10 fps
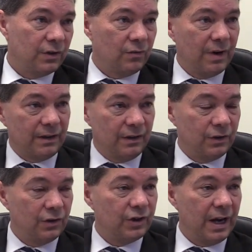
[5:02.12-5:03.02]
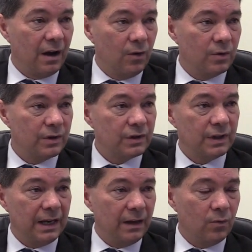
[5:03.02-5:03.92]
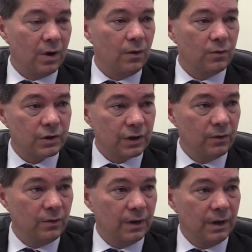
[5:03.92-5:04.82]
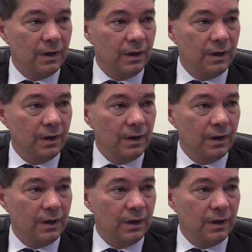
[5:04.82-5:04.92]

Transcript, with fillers: directors and shareholders, and then it will go to